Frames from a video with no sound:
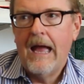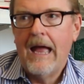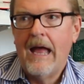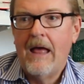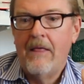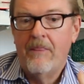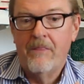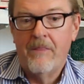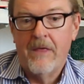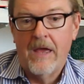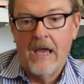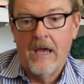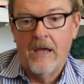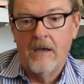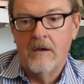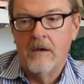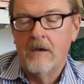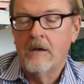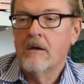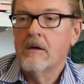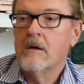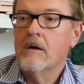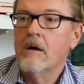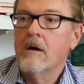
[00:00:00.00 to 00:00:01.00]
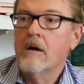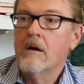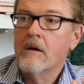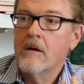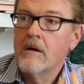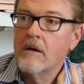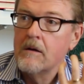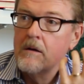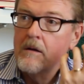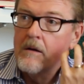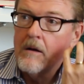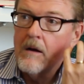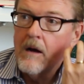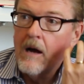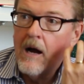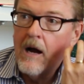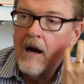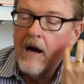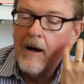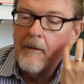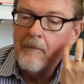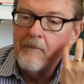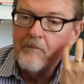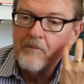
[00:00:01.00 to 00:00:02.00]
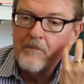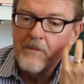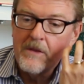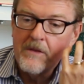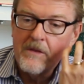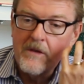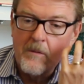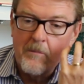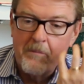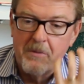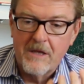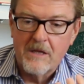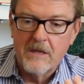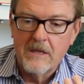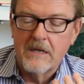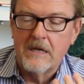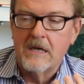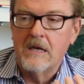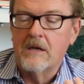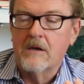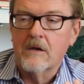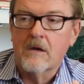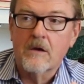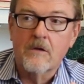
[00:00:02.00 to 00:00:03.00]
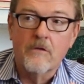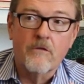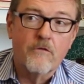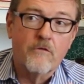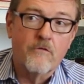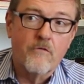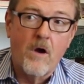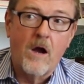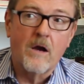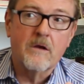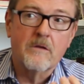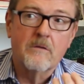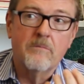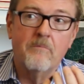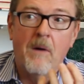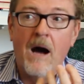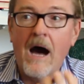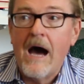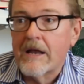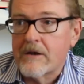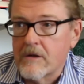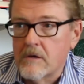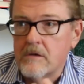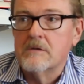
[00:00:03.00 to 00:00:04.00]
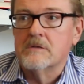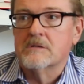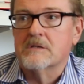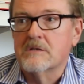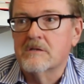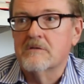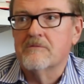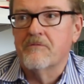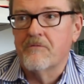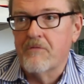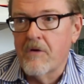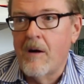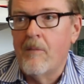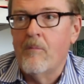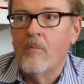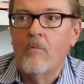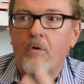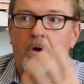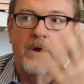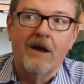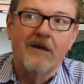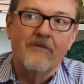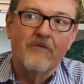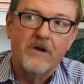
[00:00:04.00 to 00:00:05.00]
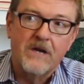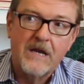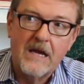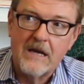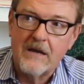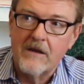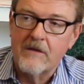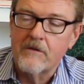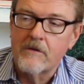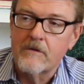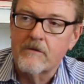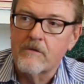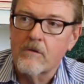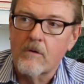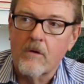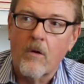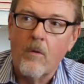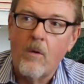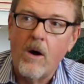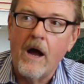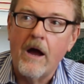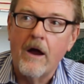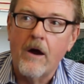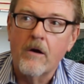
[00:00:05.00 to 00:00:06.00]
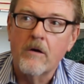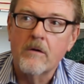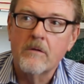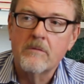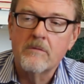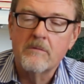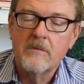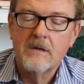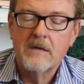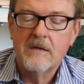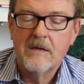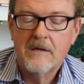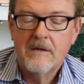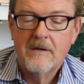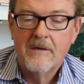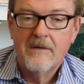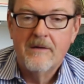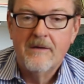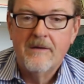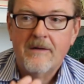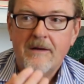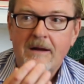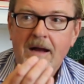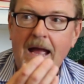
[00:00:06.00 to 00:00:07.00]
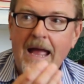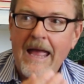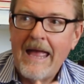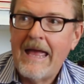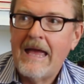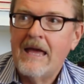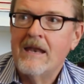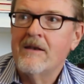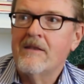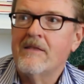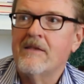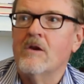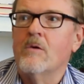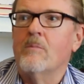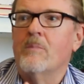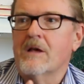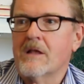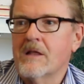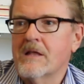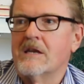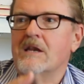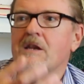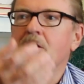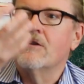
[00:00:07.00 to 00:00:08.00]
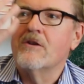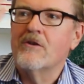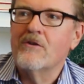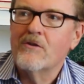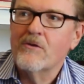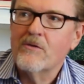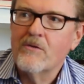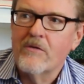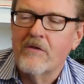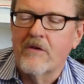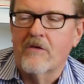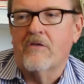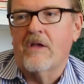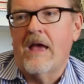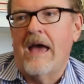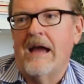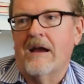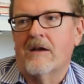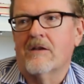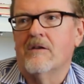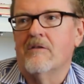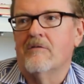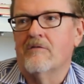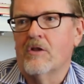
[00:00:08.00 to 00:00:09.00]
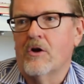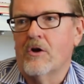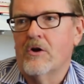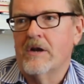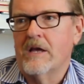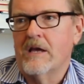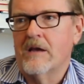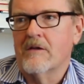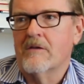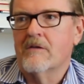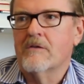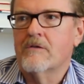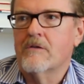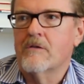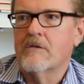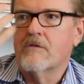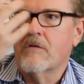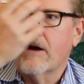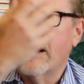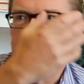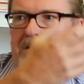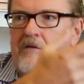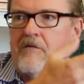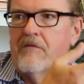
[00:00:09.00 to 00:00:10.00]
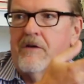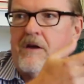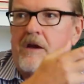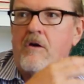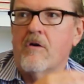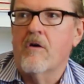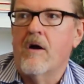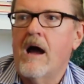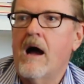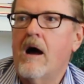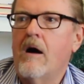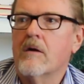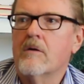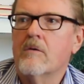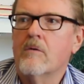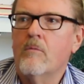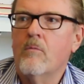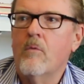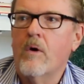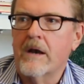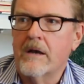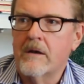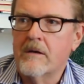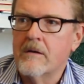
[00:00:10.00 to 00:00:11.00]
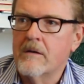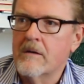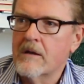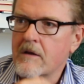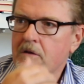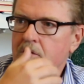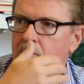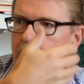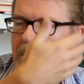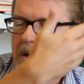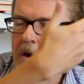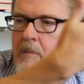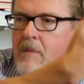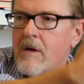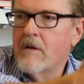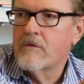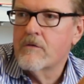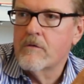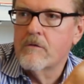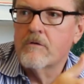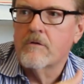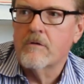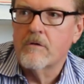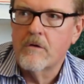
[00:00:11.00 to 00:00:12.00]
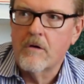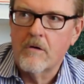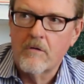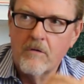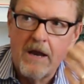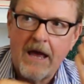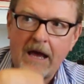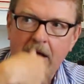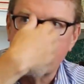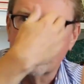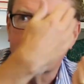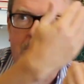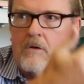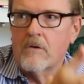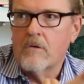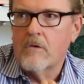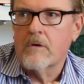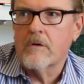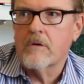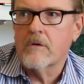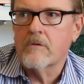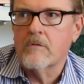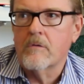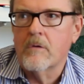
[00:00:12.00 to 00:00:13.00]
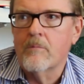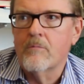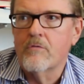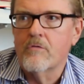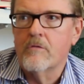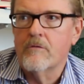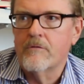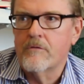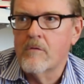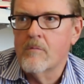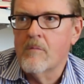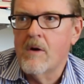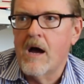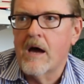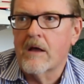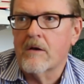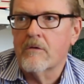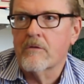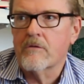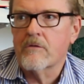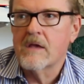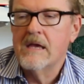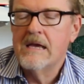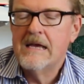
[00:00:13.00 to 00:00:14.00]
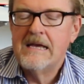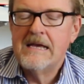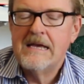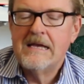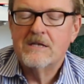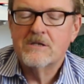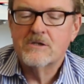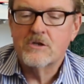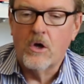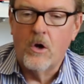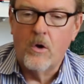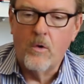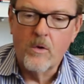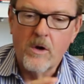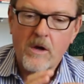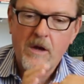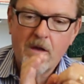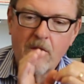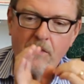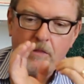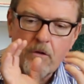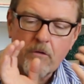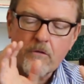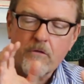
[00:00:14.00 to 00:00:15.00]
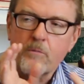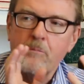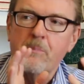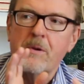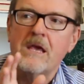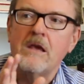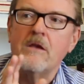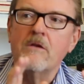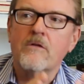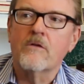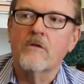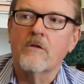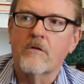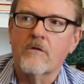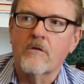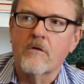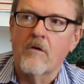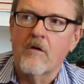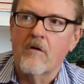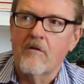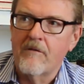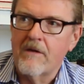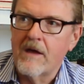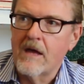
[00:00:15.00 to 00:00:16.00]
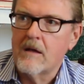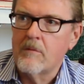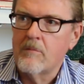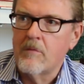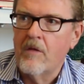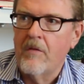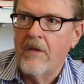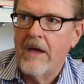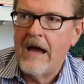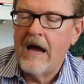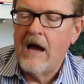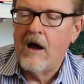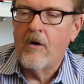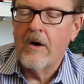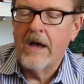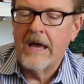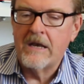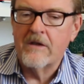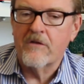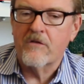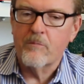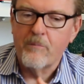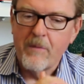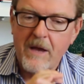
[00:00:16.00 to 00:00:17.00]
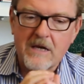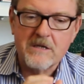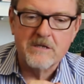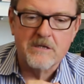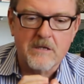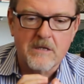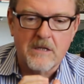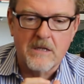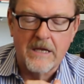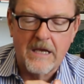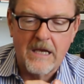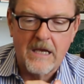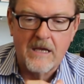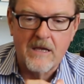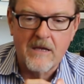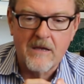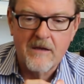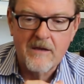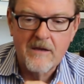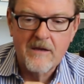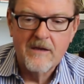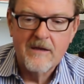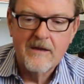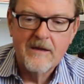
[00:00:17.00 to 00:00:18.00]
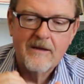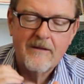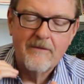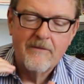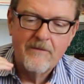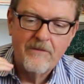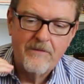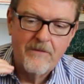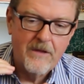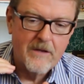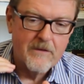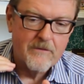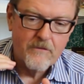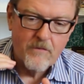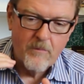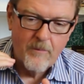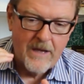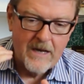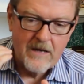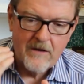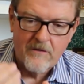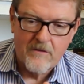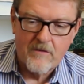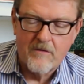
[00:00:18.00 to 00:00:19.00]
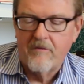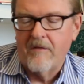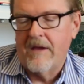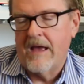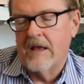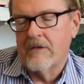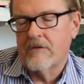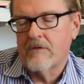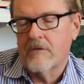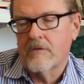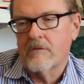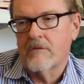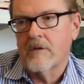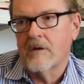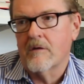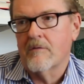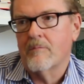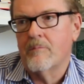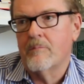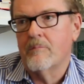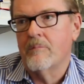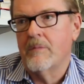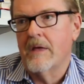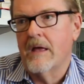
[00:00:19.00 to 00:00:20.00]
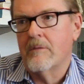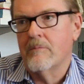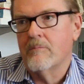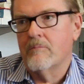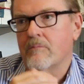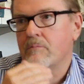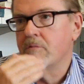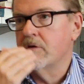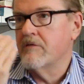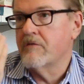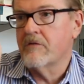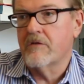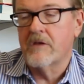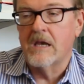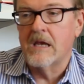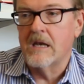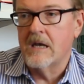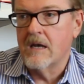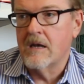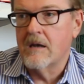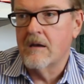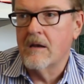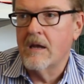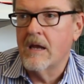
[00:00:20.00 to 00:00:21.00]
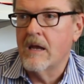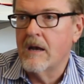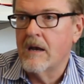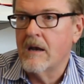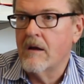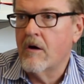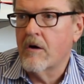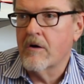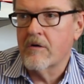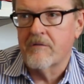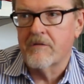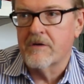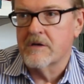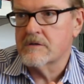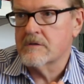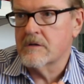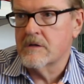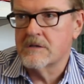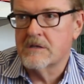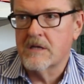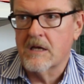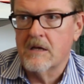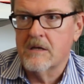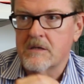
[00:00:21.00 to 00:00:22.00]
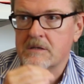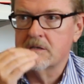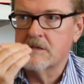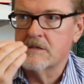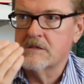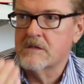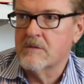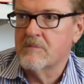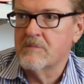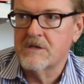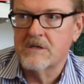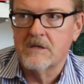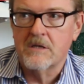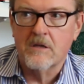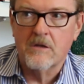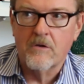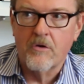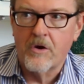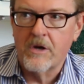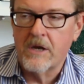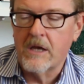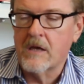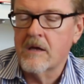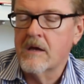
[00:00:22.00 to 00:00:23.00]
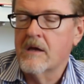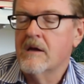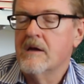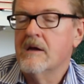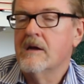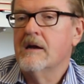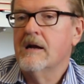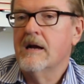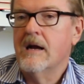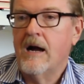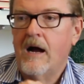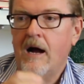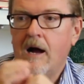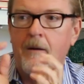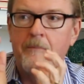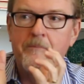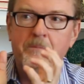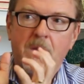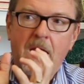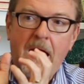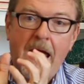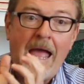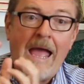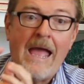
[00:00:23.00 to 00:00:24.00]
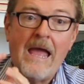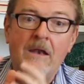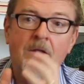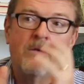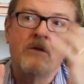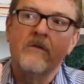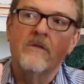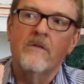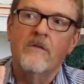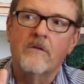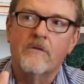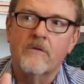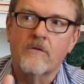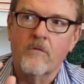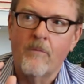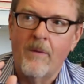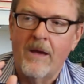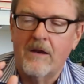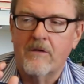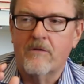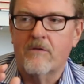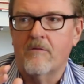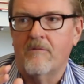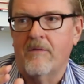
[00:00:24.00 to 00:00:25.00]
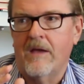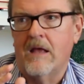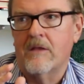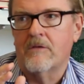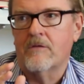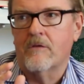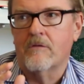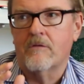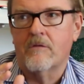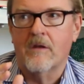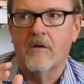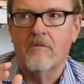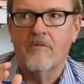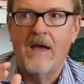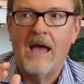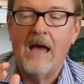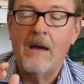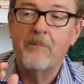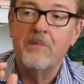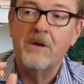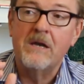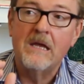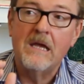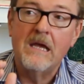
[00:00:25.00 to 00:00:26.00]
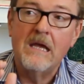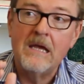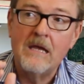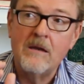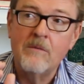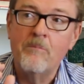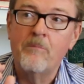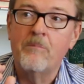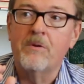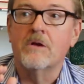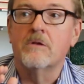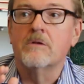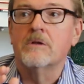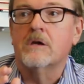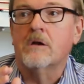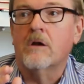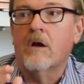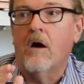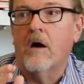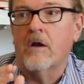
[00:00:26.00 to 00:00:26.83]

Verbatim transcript: and then the ability to construct models from whatever data that you acquire, and the ability to do this active learning to try to figure out what experiments you should do next in order to improve your models. So those pieces are available now, and especially the tremendous advances that we've seen in artificial intelligence and machine learning, and the tremendous advances that have happened in building